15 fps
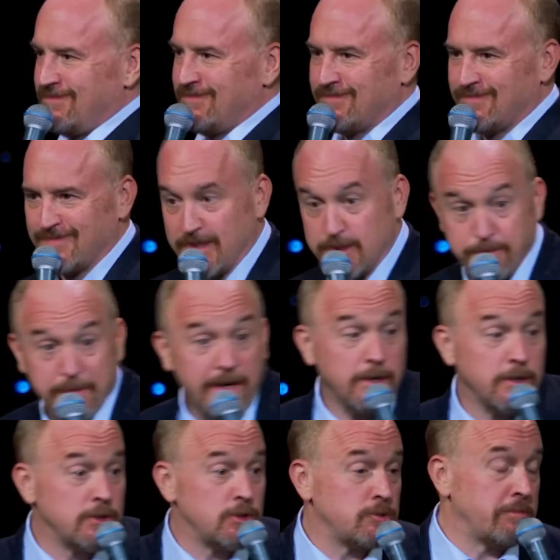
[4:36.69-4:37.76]
That's
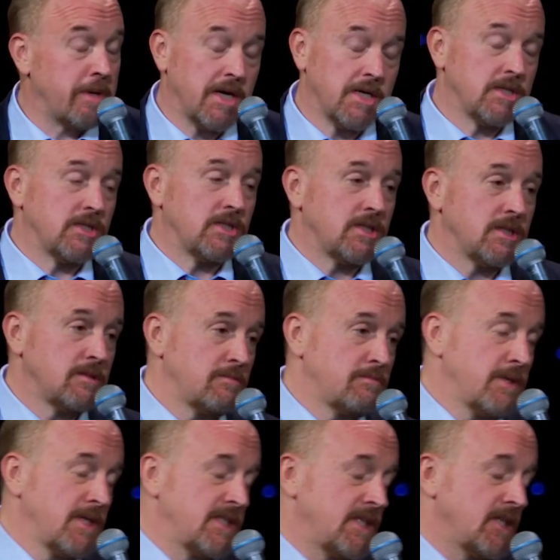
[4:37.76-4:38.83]
marriage. Marriage is a big
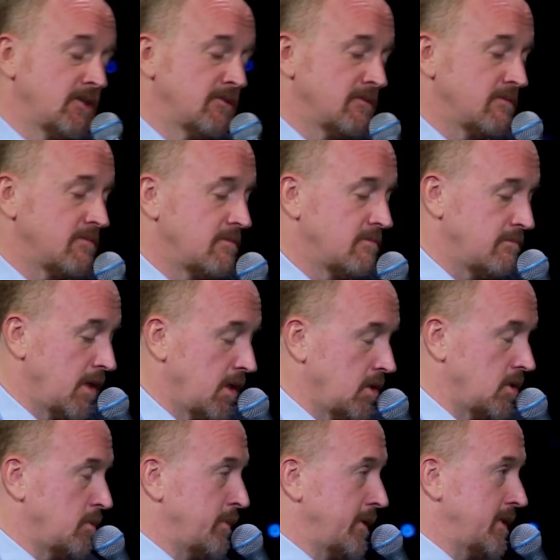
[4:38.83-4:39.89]
deal. Marriage is a
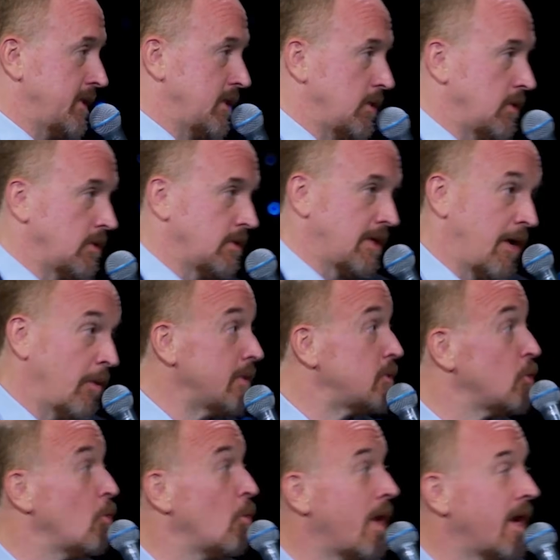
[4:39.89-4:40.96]
big deal. I went to a
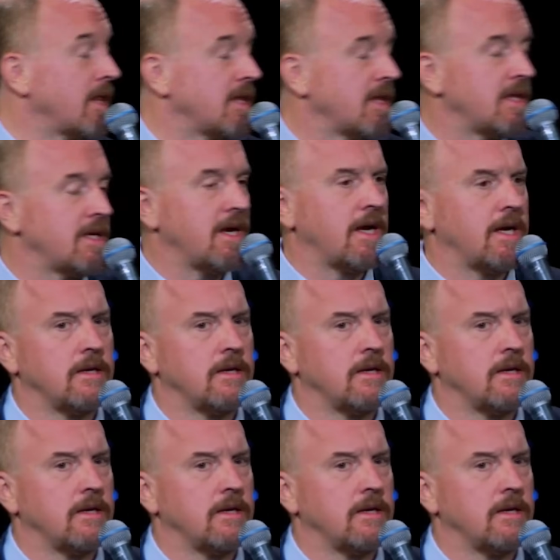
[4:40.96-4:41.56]
wedding the other day.